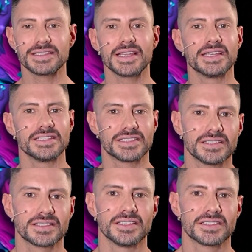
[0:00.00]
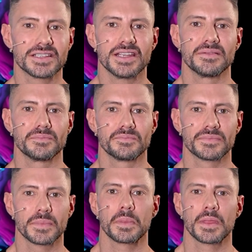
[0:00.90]
the consistency.
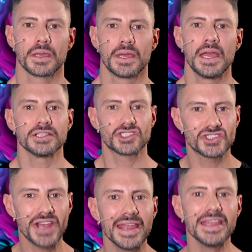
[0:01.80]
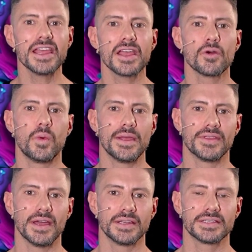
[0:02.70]
Staying with
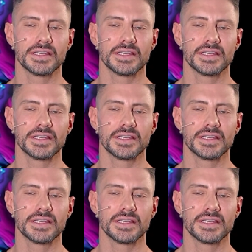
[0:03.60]
it.